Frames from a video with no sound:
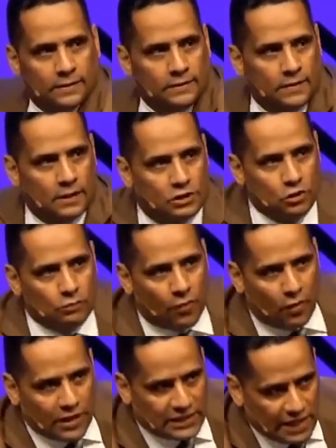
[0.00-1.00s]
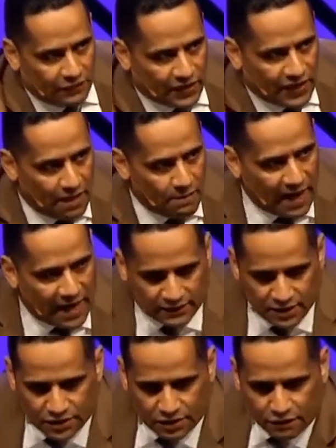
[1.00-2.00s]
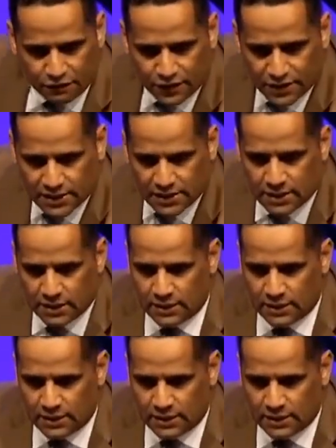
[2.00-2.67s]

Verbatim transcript: The two boys never came back to surface.